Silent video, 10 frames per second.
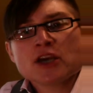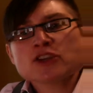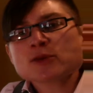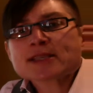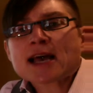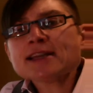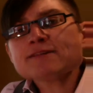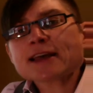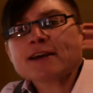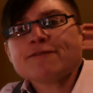So it's kind of
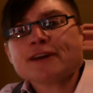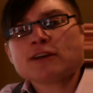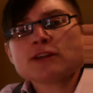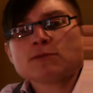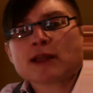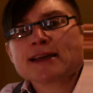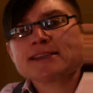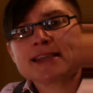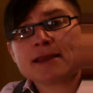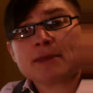like a fill-in-the-blank
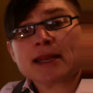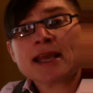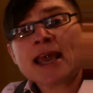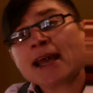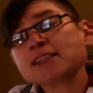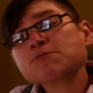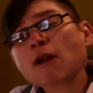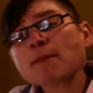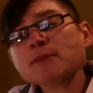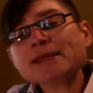statement, and it's
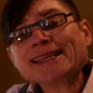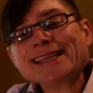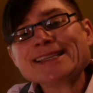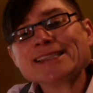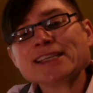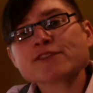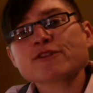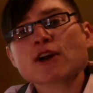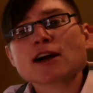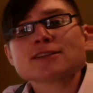probably easiest
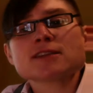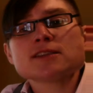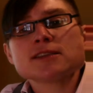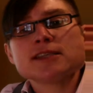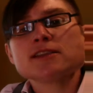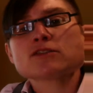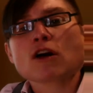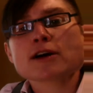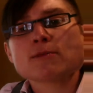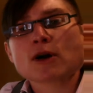for us to see the
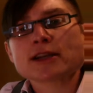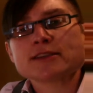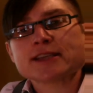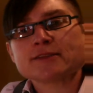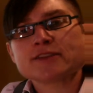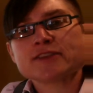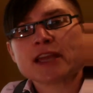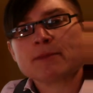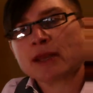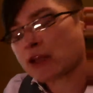target market incentive
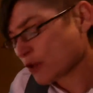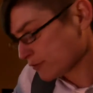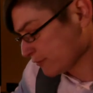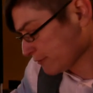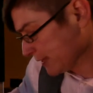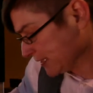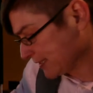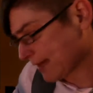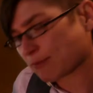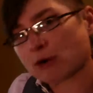statement through an
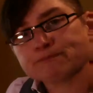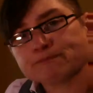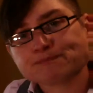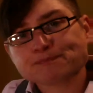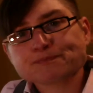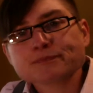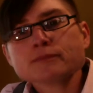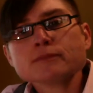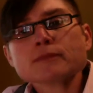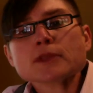example.
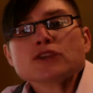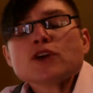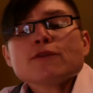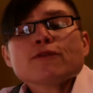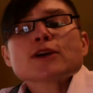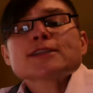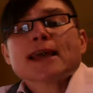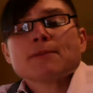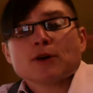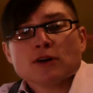So for
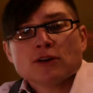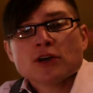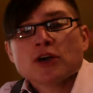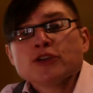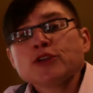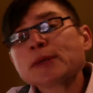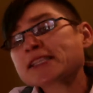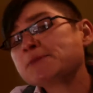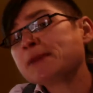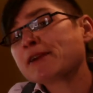example, to
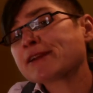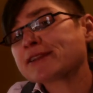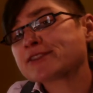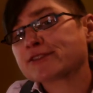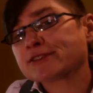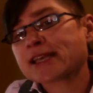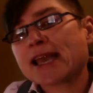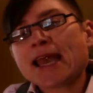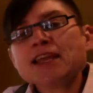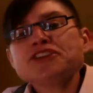experiencers,
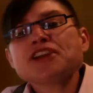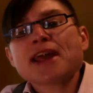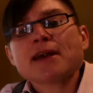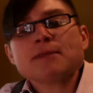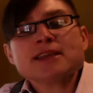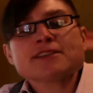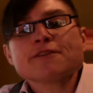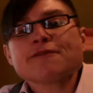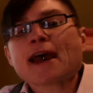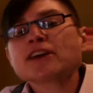H&M is the
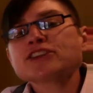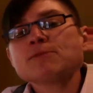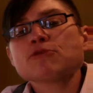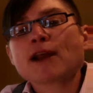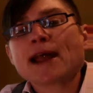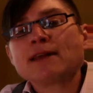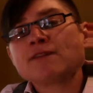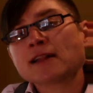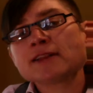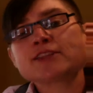fashion brand
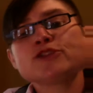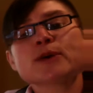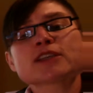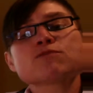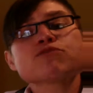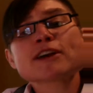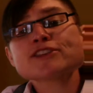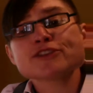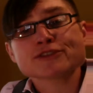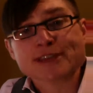that lets you
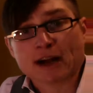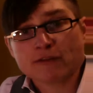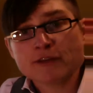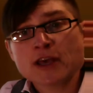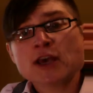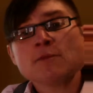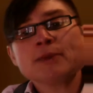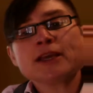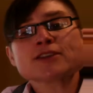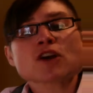express yourself
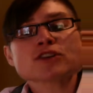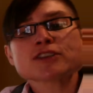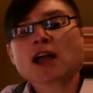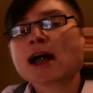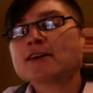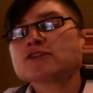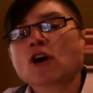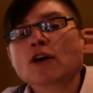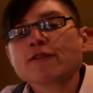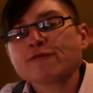because our styles
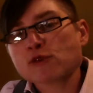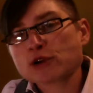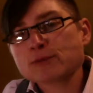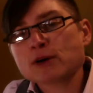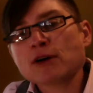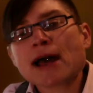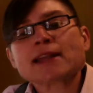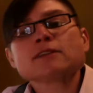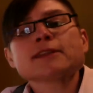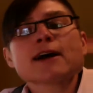are affordable and
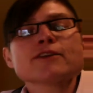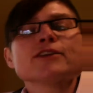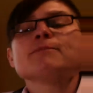allow you to